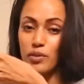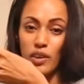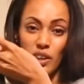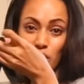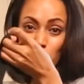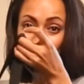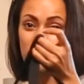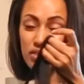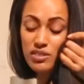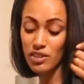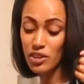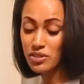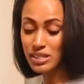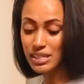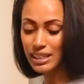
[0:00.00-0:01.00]
I'll
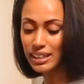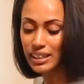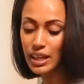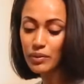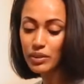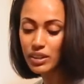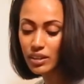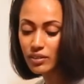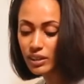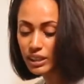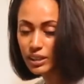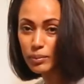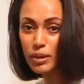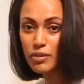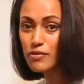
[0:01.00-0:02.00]
use it to clean everything
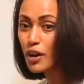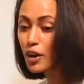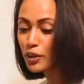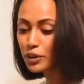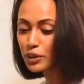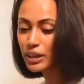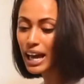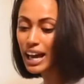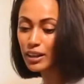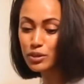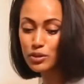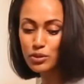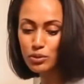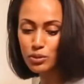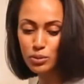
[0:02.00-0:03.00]
really. My phone,
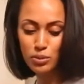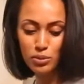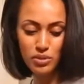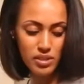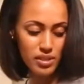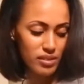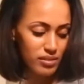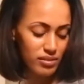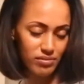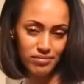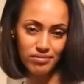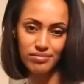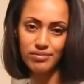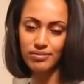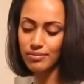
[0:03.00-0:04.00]
handles,
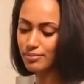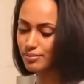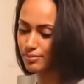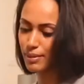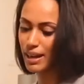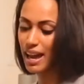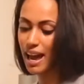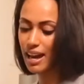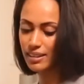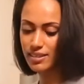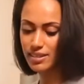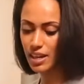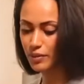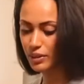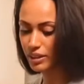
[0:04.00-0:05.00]
my
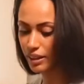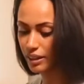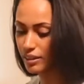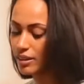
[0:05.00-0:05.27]
hands, everything.